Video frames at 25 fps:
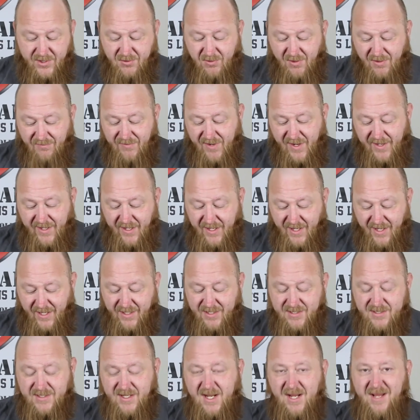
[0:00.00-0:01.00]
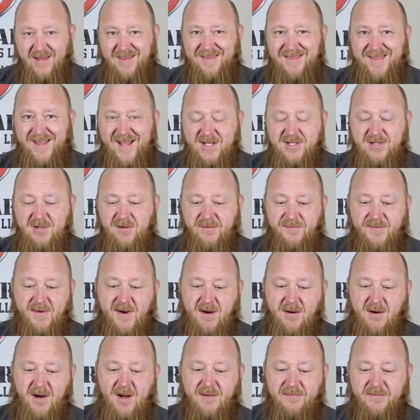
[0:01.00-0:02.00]
the $12.99 is not that too
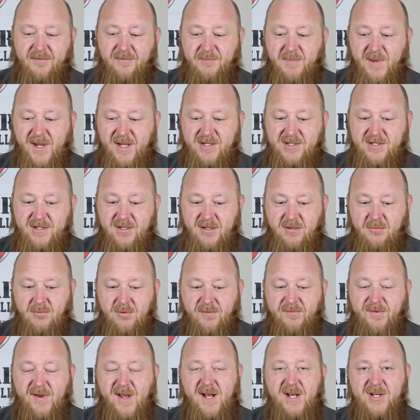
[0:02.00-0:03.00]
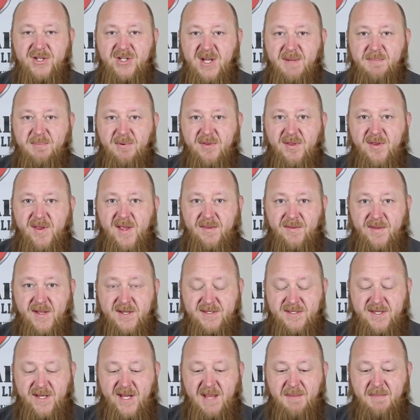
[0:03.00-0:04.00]
far off of base. You will find it cheaper than that.
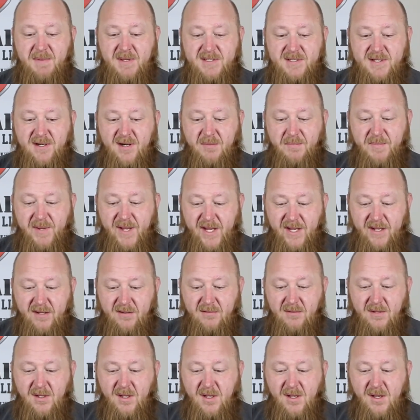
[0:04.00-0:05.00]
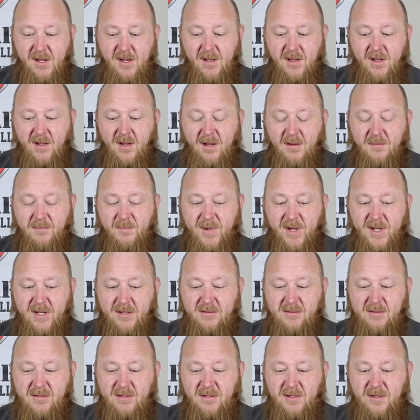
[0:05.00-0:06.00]
That's the MSRP.
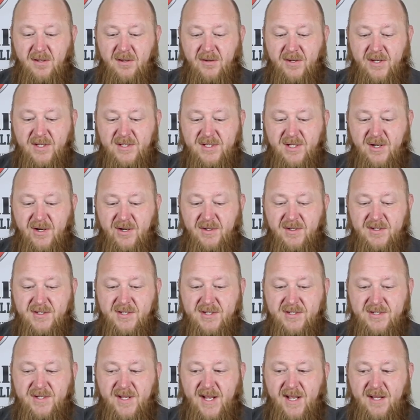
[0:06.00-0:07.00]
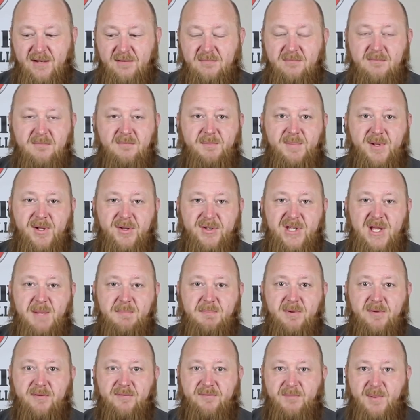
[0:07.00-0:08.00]
But, you know, considering this is not built
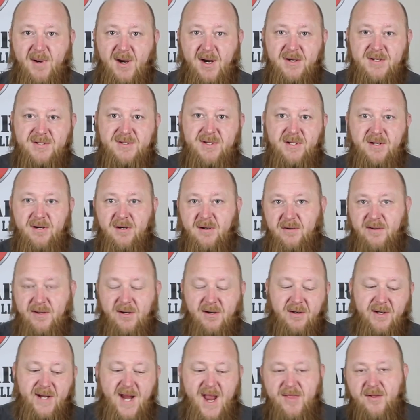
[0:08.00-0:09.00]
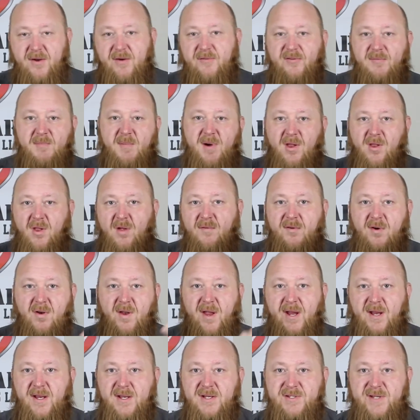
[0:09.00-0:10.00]
up of parts that you're, that are gathered from all over,
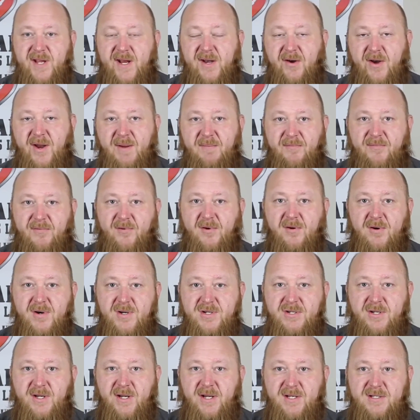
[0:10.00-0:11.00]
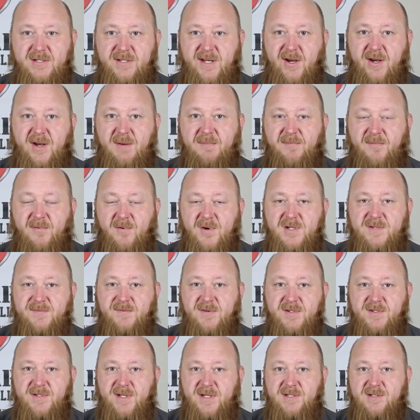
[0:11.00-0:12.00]
like a standard M4 is. You can get standard M4s
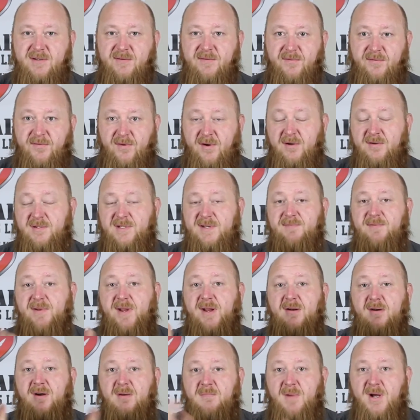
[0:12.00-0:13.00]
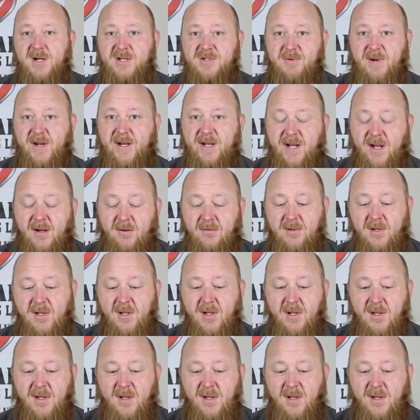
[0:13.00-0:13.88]
for $700-$800 right now.